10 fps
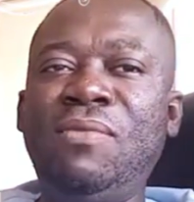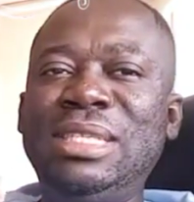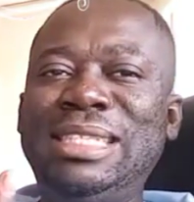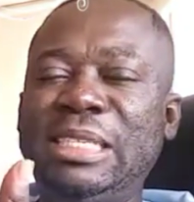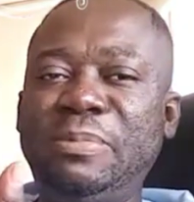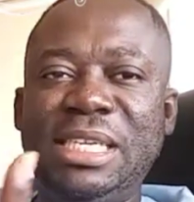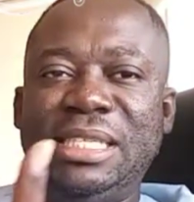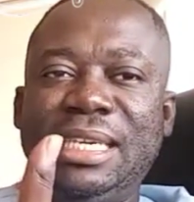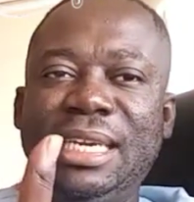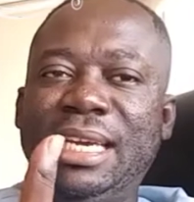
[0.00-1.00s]
phone sex
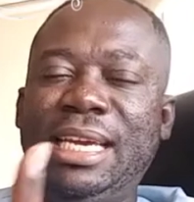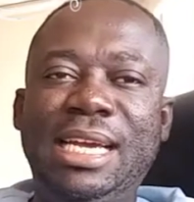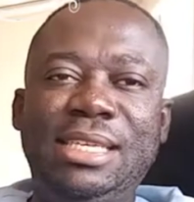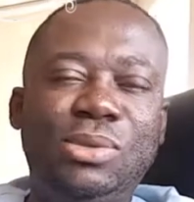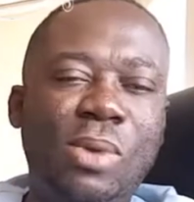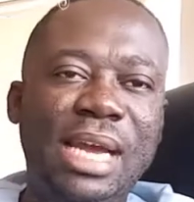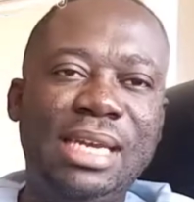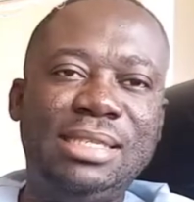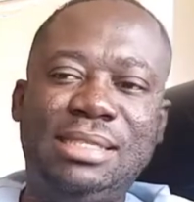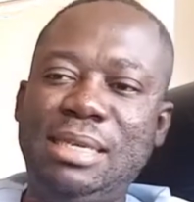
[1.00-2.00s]
basically is
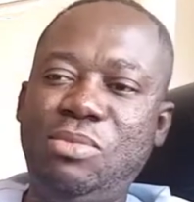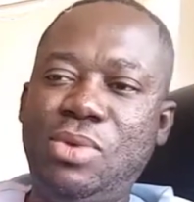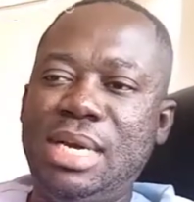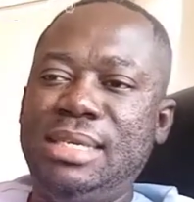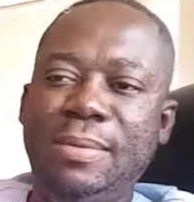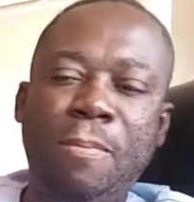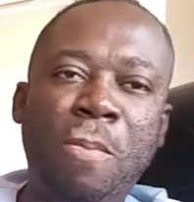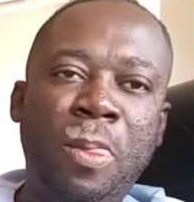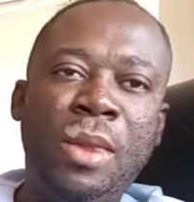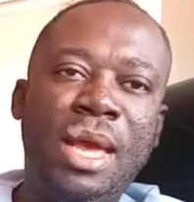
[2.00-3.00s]
when someone,
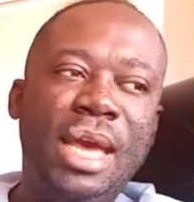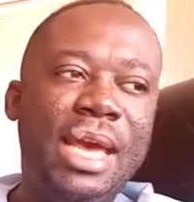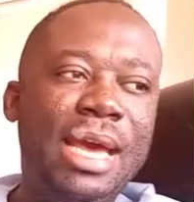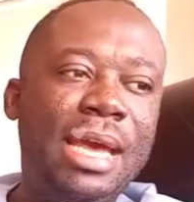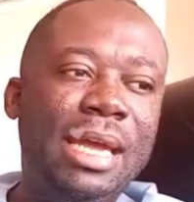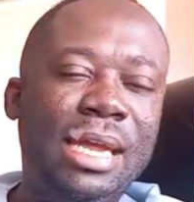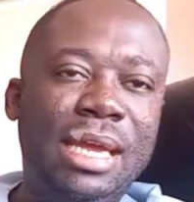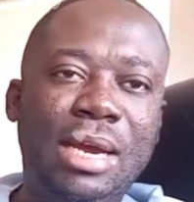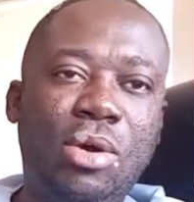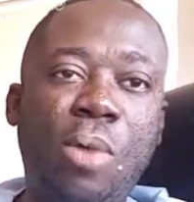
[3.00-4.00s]

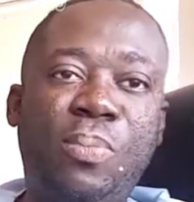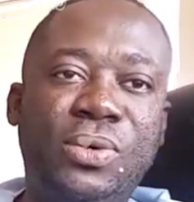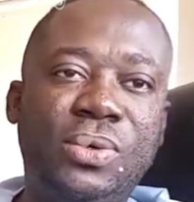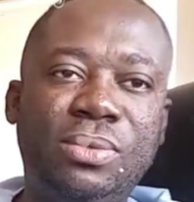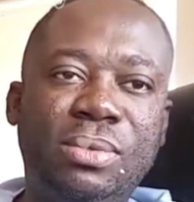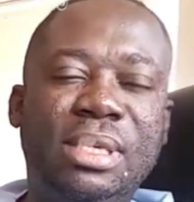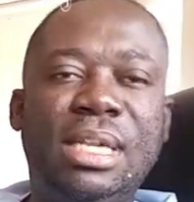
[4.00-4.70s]
a couple,